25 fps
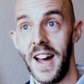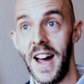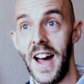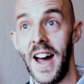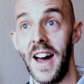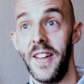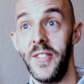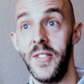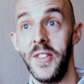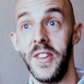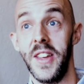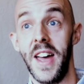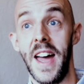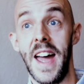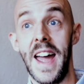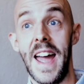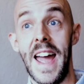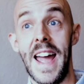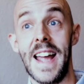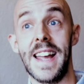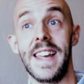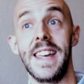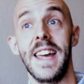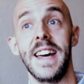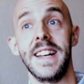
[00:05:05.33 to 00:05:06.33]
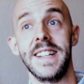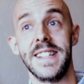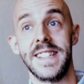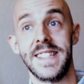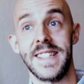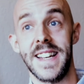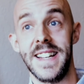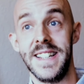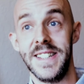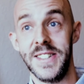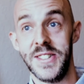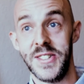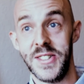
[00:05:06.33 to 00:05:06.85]
and get a
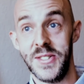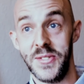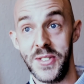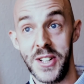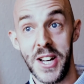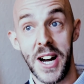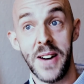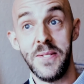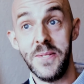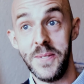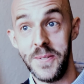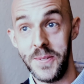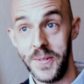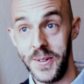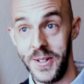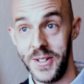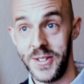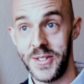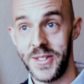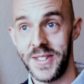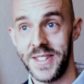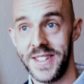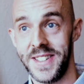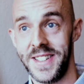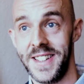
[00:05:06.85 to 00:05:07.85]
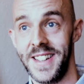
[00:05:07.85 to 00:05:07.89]
sense of comfort,